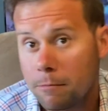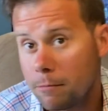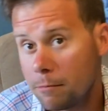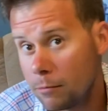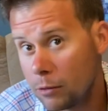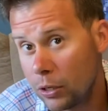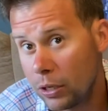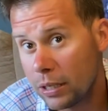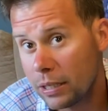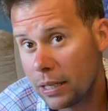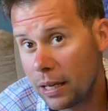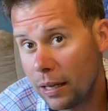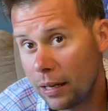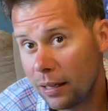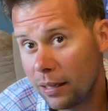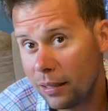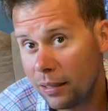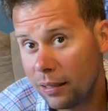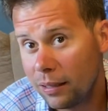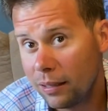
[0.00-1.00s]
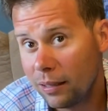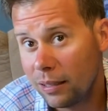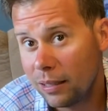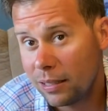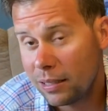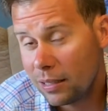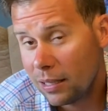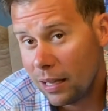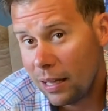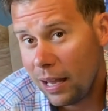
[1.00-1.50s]
You just got a
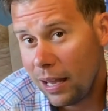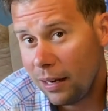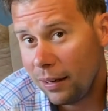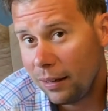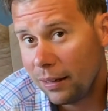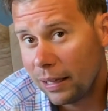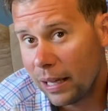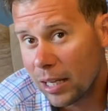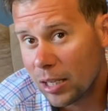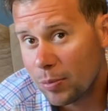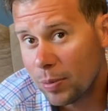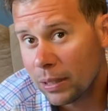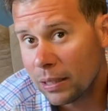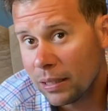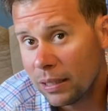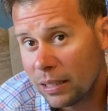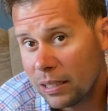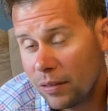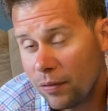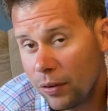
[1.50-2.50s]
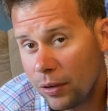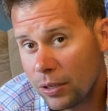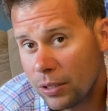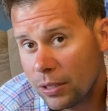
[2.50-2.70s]
it's a handling aspect, and that's a very